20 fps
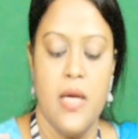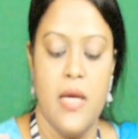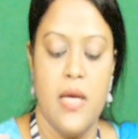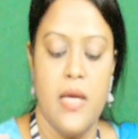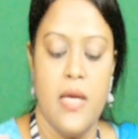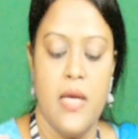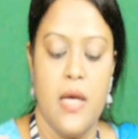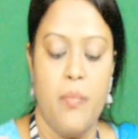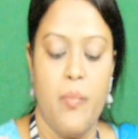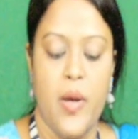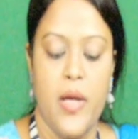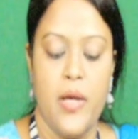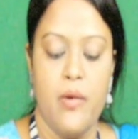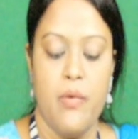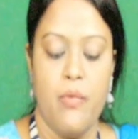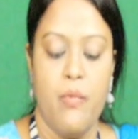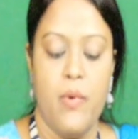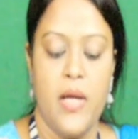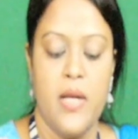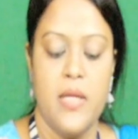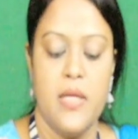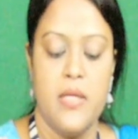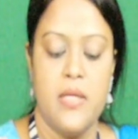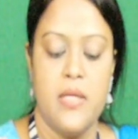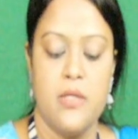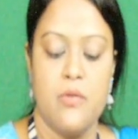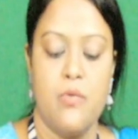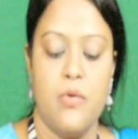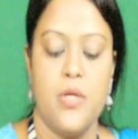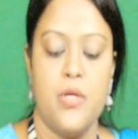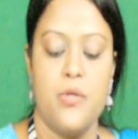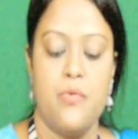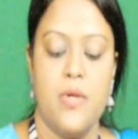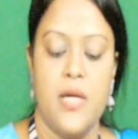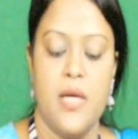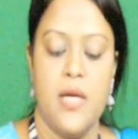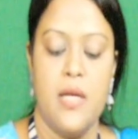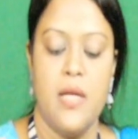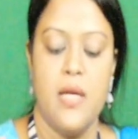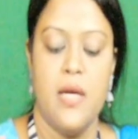here by 1 it is going to
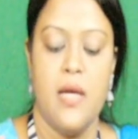here,